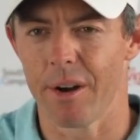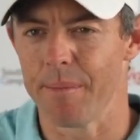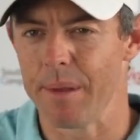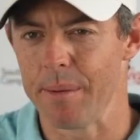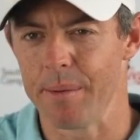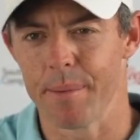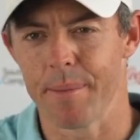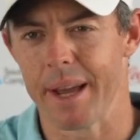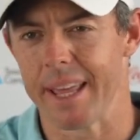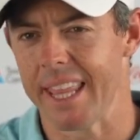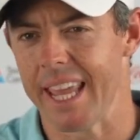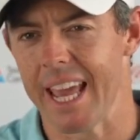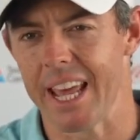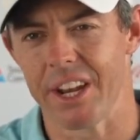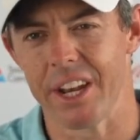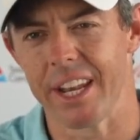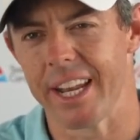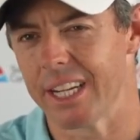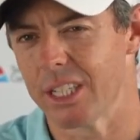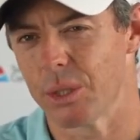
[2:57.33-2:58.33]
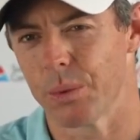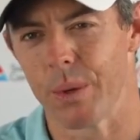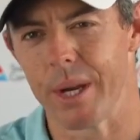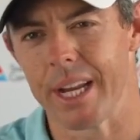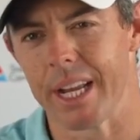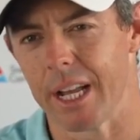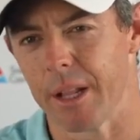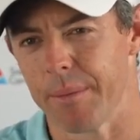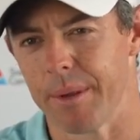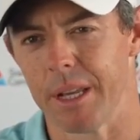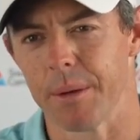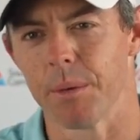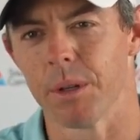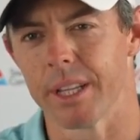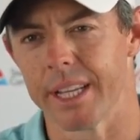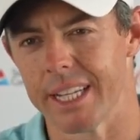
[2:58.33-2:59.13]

and maybe by the end of next week I'll be able